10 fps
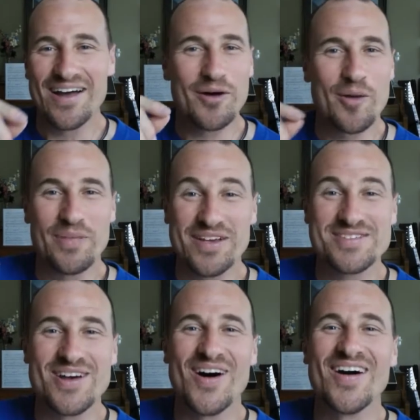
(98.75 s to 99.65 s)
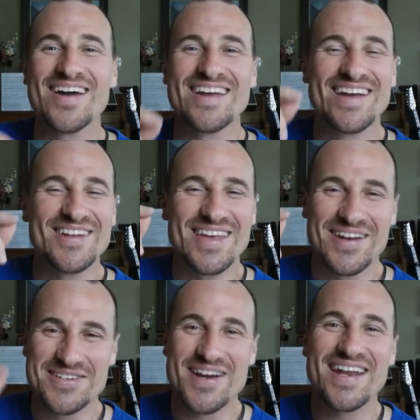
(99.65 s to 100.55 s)
I'll pick a song and
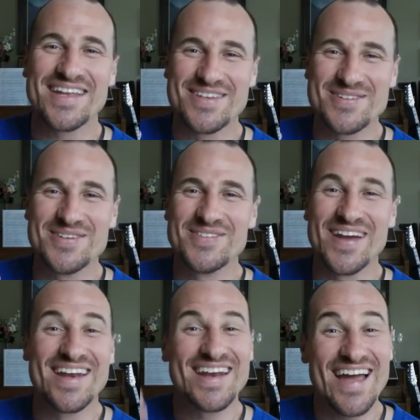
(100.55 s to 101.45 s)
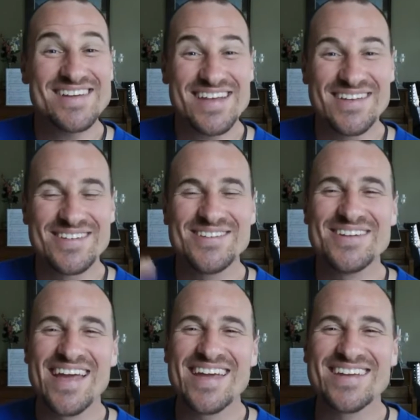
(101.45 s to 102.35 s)
I'll try to get the tune right. And I actually had
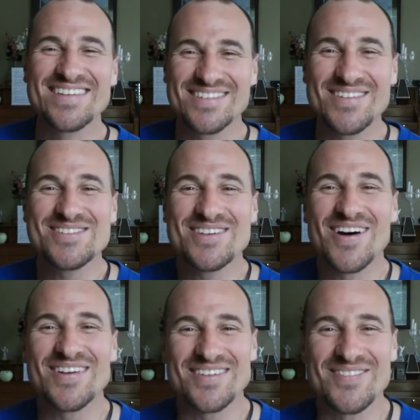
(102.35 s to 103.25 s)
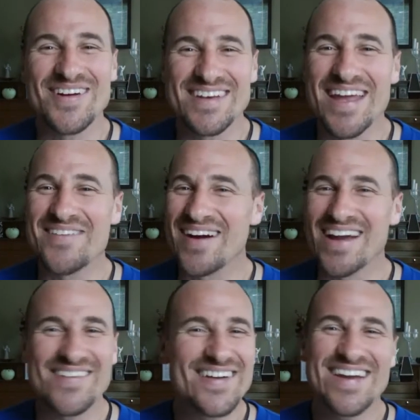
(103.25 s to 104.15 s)
two songs in one day where I
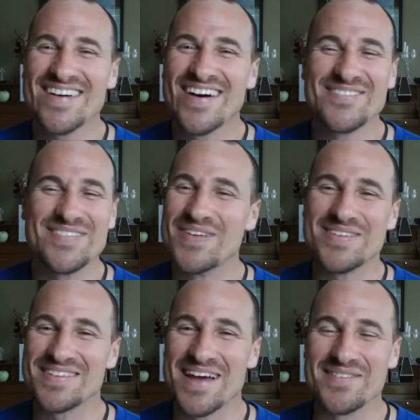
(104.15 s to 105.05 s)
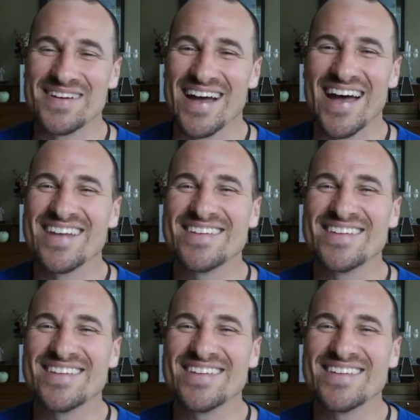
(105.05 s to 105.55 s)
got right on, but most of the time you're not.